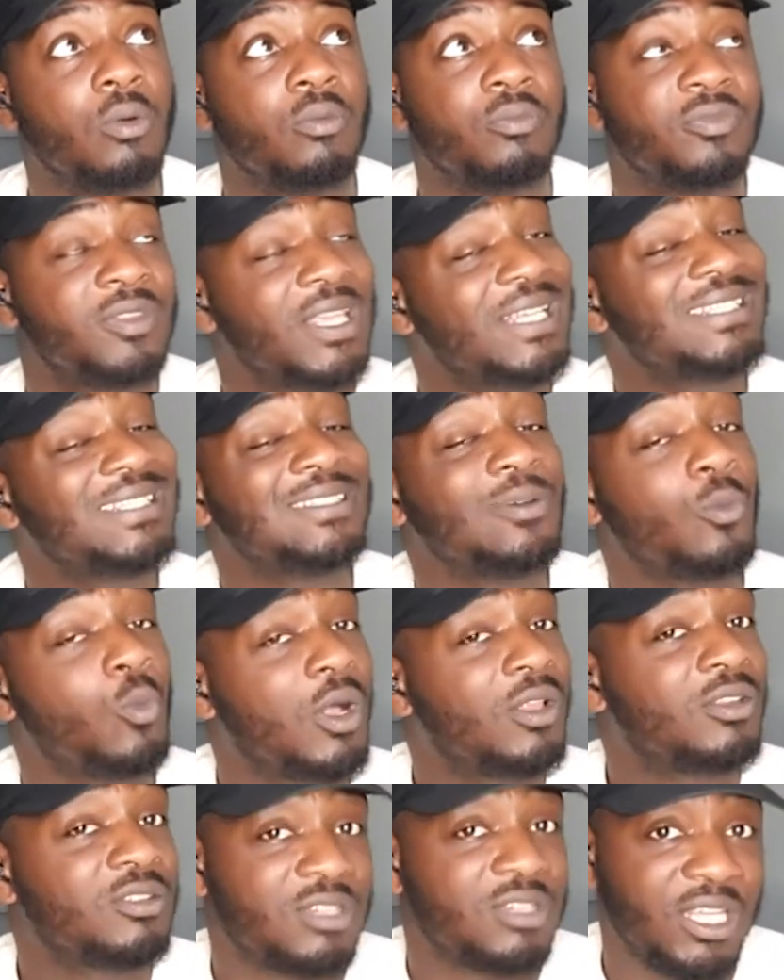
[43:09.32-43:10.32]
this is the
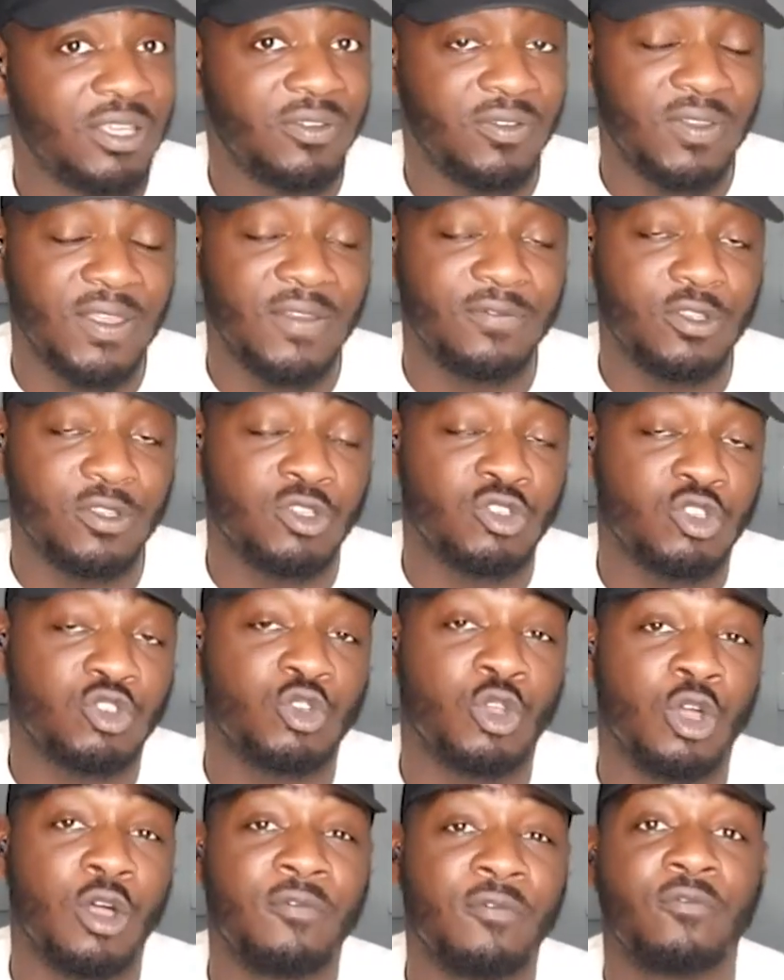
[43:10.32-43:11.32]
one sneaky thing they've done to
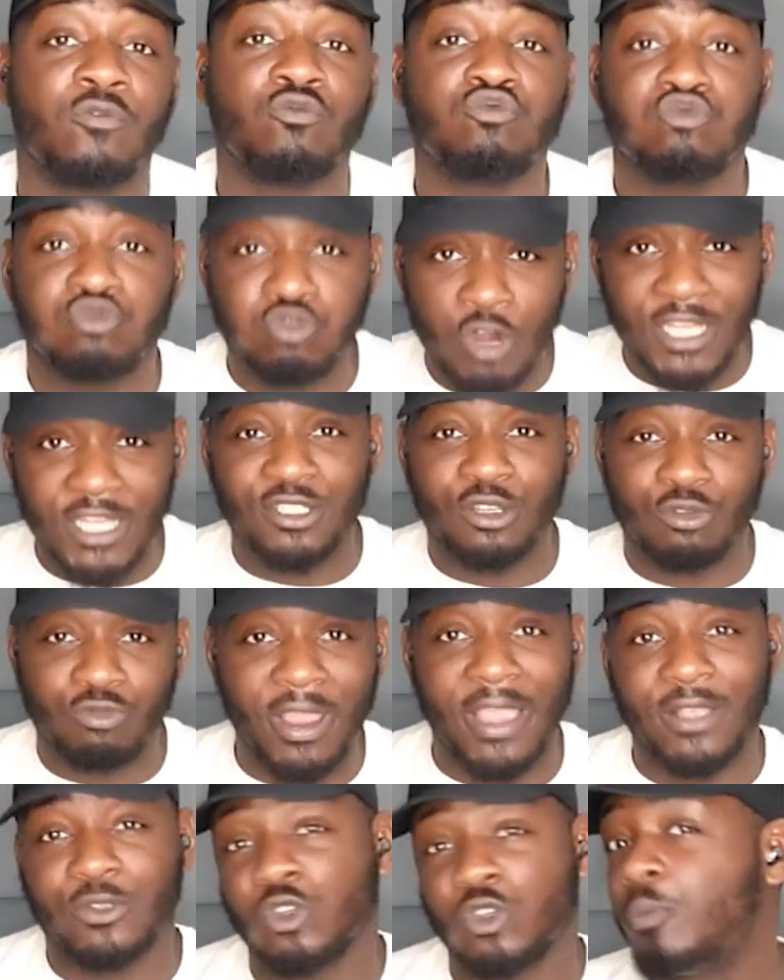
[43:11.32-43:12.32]
sort of
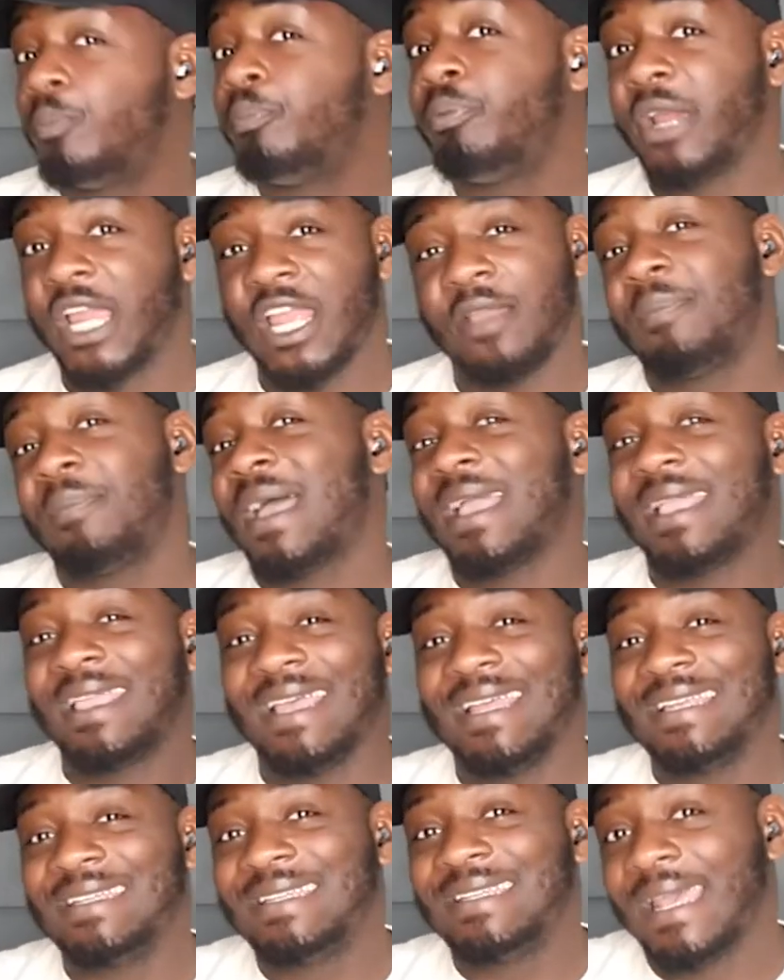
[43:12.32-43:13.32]
resurrect or bring back
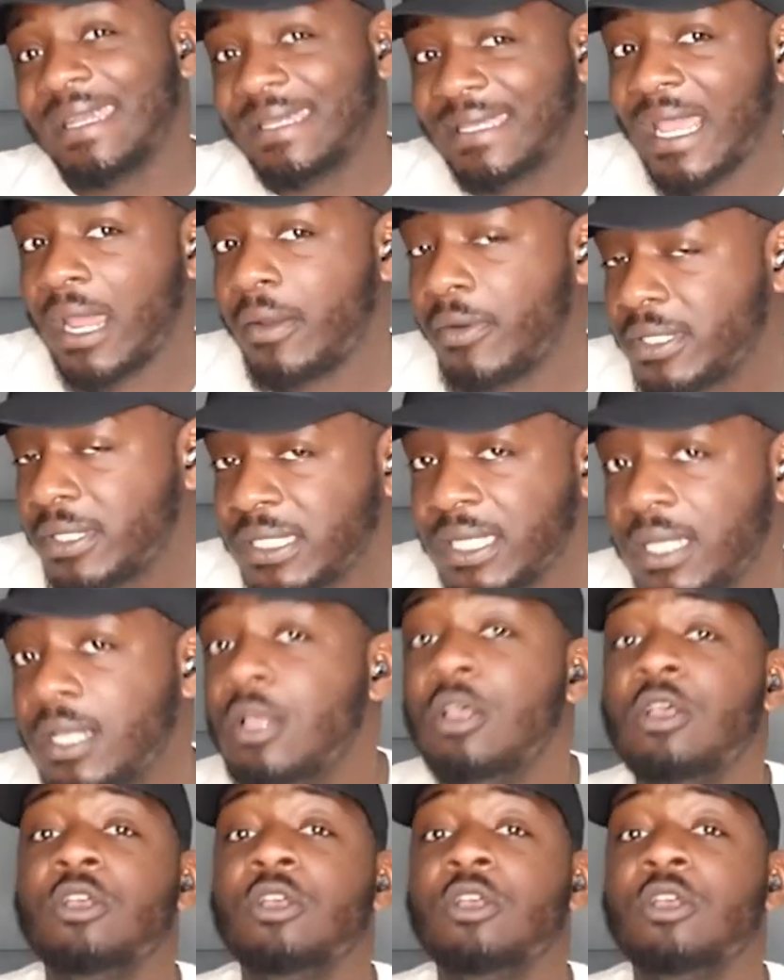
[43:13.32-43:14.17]
a dead character.